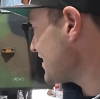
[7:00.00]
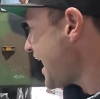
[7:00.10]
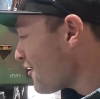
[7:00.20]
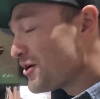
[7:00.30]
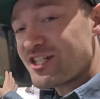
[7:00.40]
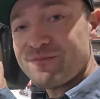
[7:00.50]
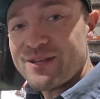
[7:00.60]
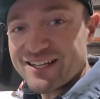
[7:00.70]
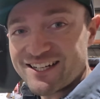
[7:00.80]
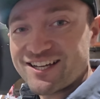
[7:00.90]
now we should
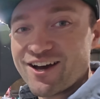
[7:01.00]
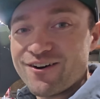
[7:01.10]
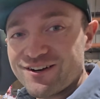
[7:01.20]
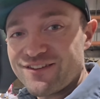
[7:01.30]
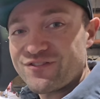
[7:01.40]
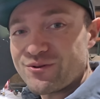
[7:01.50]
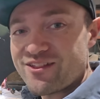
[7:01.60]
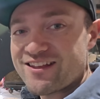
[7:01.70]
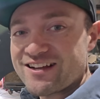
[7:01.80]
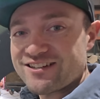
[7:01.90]
be good to go to the fuel
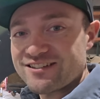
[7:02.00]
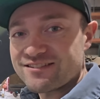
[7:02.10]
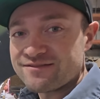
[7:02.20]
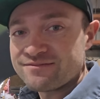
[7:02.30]
station.